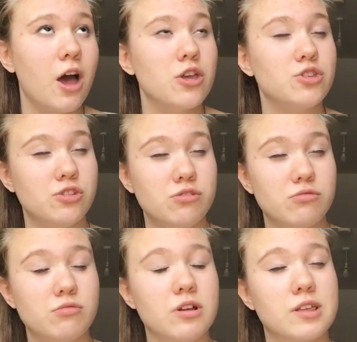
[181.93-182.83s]

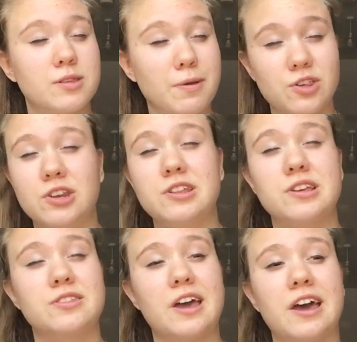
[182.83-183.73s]
You, especially in
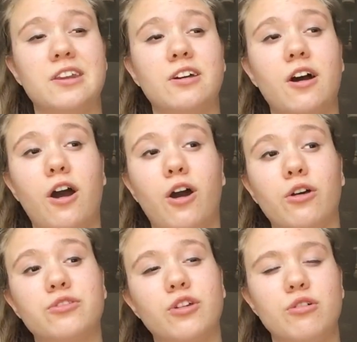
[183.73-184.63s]
year 10, are
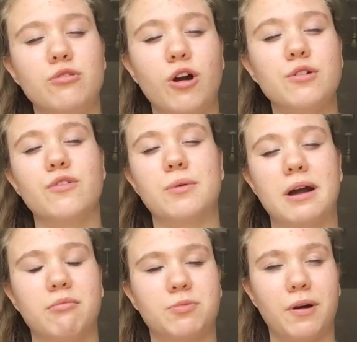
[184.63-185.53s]
so
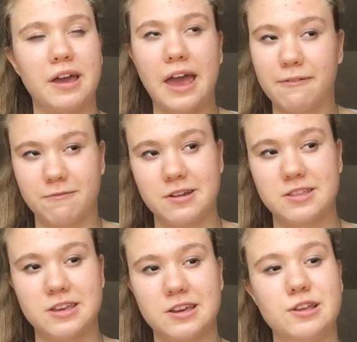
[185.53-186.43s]
overwhelmed by
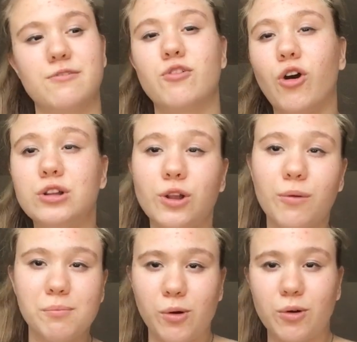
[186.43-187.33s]
everything, and you've got a
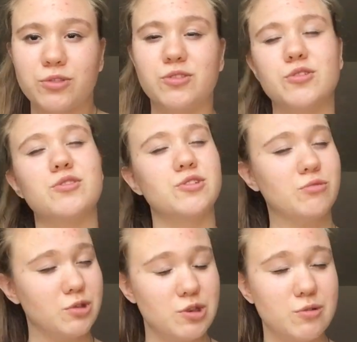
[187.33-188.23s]
lot more to do than you
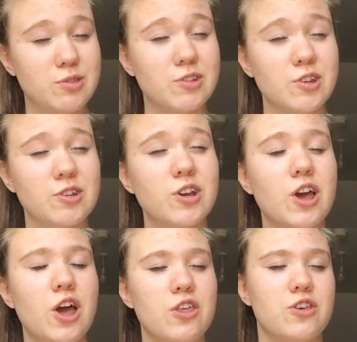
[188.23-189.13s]
were used to,
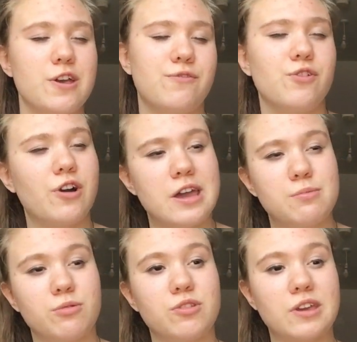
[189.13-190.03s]
that if you're
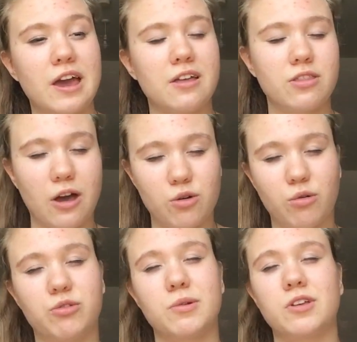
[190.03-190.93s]
able to get that
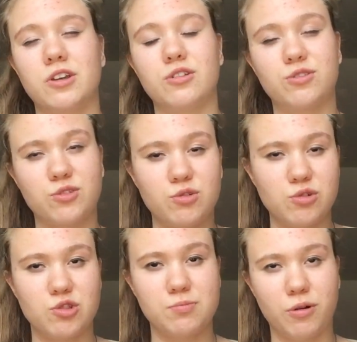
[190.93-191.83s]
coursework done as soon
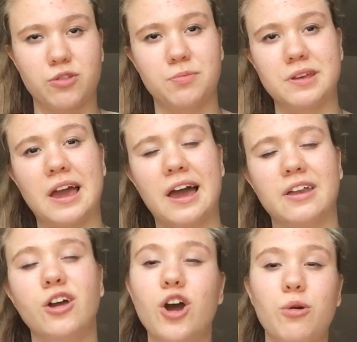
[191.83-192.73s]
as you possibly can,
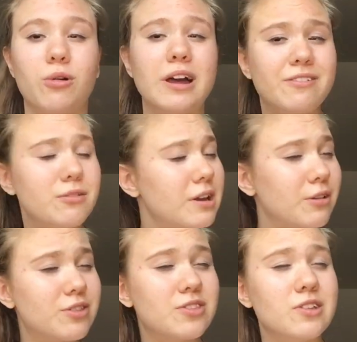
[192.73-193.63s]
while everyone
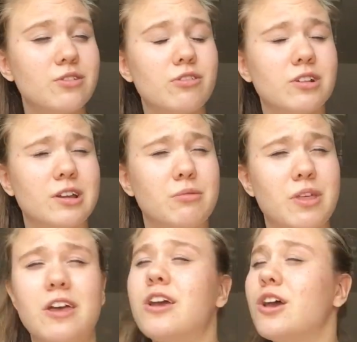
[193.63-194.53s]
else is still struggling with
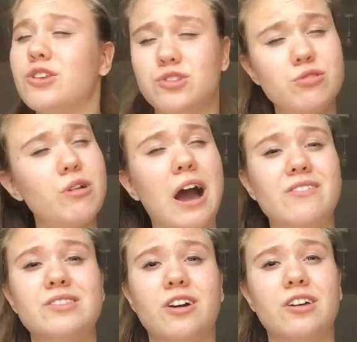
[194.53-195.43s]
it, you have
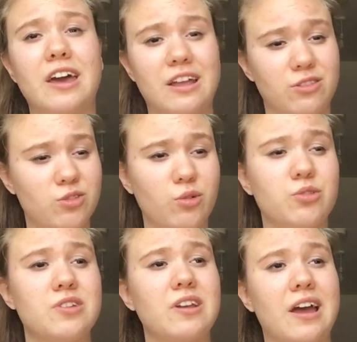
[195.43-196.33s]
it done and
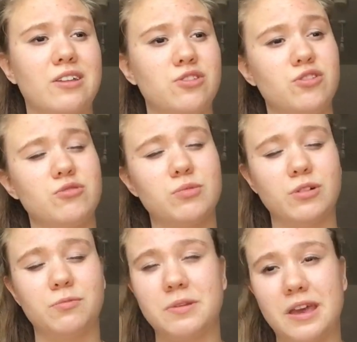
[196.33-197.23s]
sorted, and you
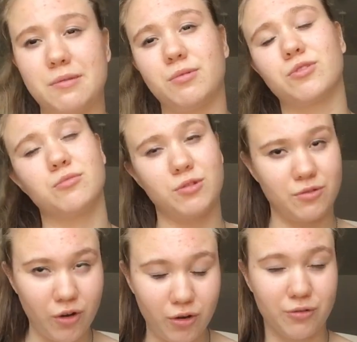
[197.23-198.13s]
will be able to move
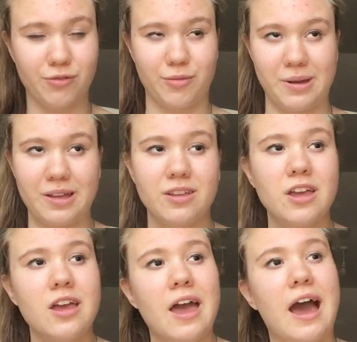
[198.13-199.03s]
on from it.
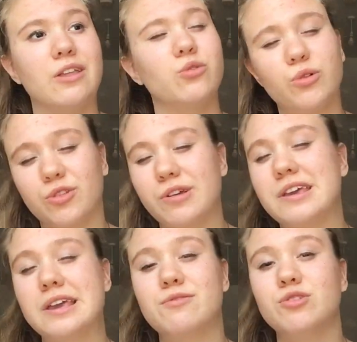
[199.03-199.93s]
And also
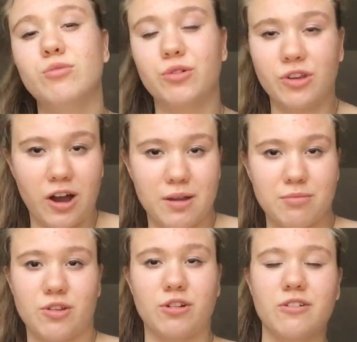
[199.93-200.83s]
it gives you more time
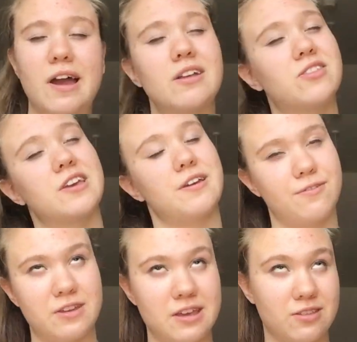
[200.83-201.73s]
to correct it
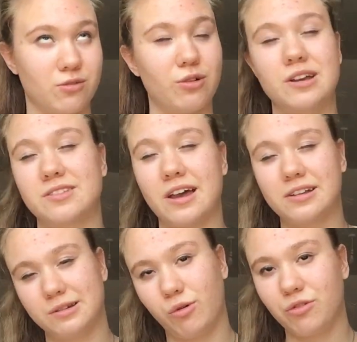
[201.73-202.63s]
if it is not
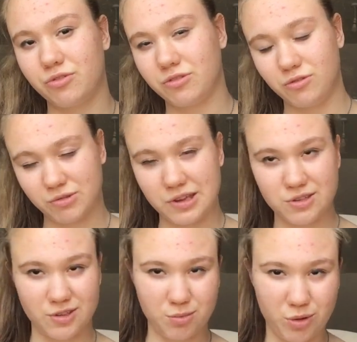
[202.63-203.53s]
exactly what your
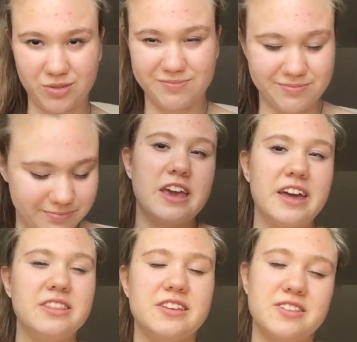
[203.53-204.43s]
teachers want.
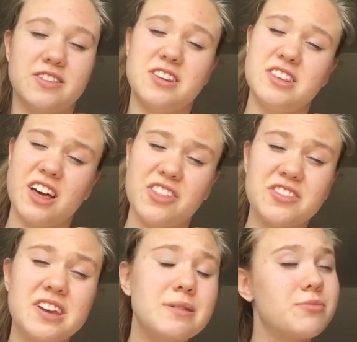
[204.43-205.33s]
Again, this is another
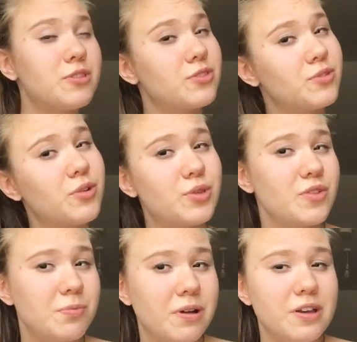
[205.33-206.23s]
tip that sort
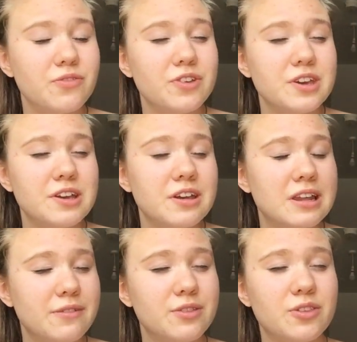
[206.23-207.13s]
of applies for year
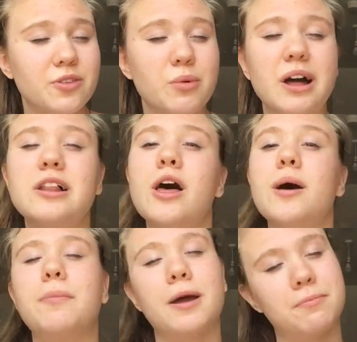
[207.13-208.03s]
11s as well,
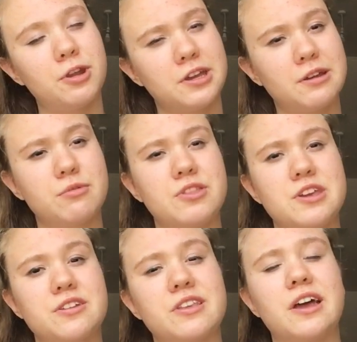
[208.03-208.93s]
but I'm putting it with
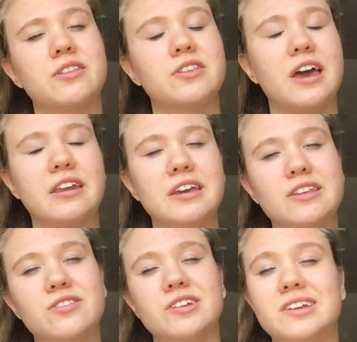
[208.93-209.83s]
year 10s, and it
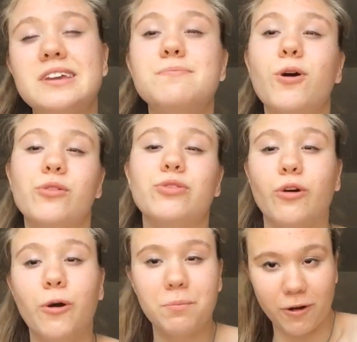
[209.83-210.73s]
is to keep on
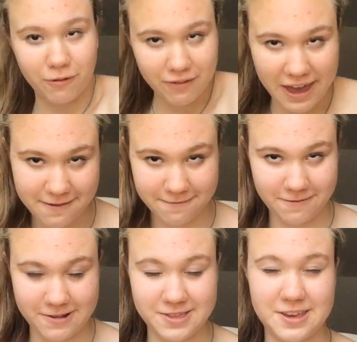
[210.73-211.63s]
top of
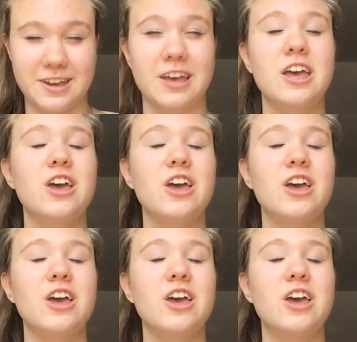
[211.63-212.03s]
everything.